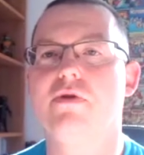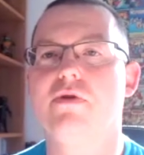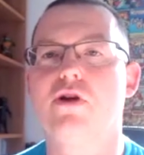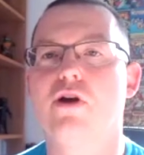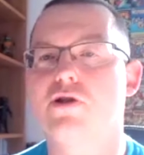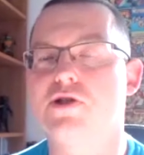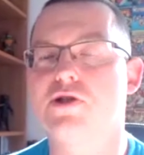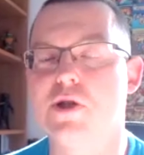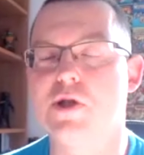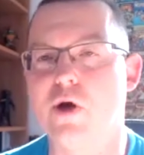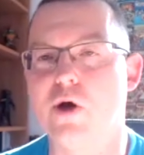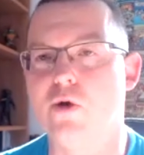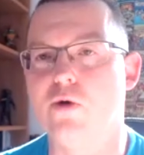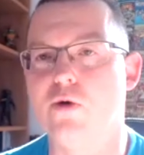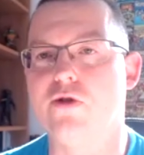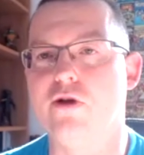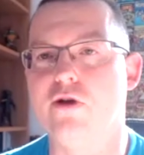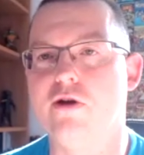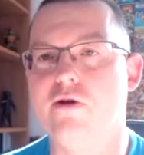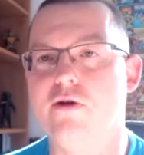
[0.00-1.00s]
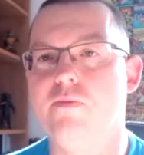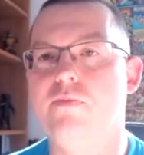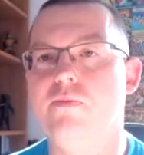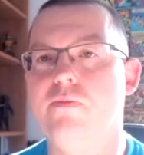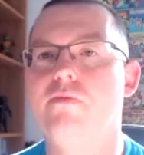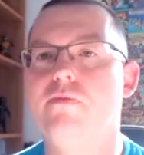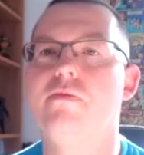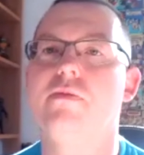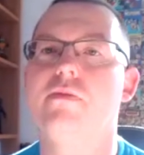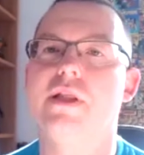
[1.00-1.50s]
got to know them,
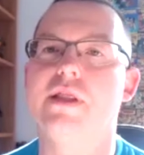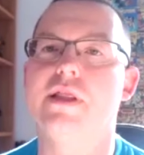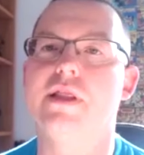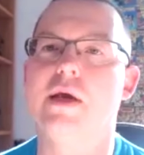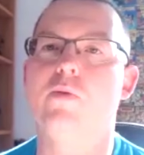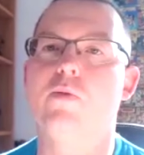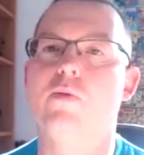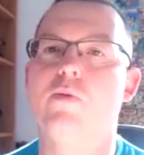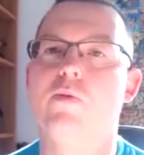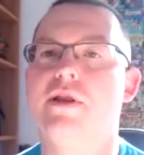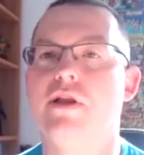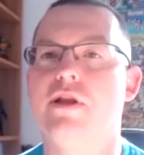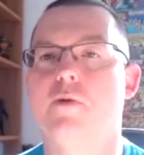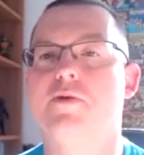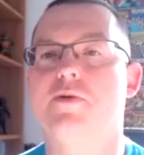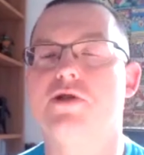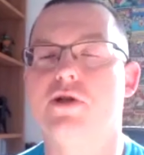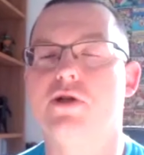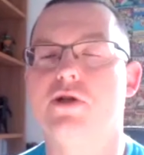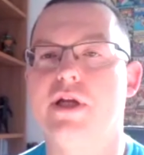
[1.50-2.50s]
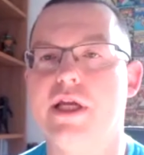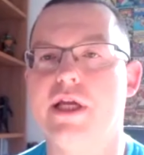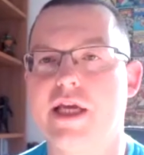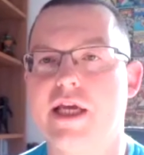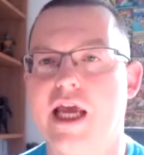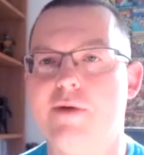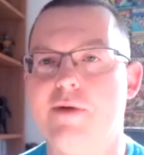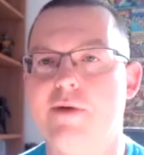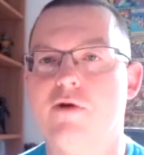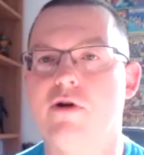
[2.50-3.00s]
and then when the opportunity
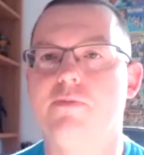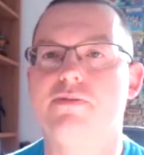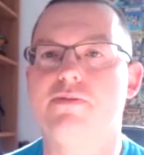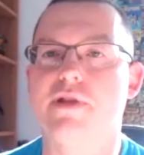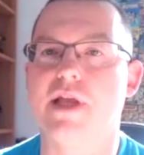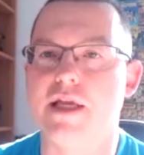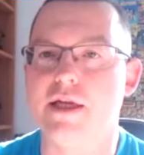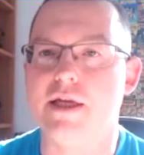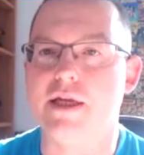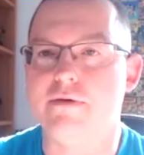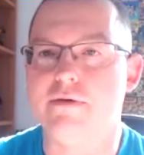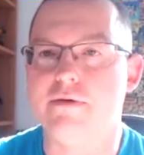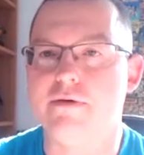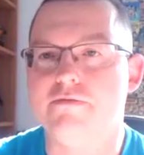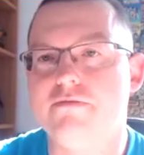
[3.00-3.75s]
came up, they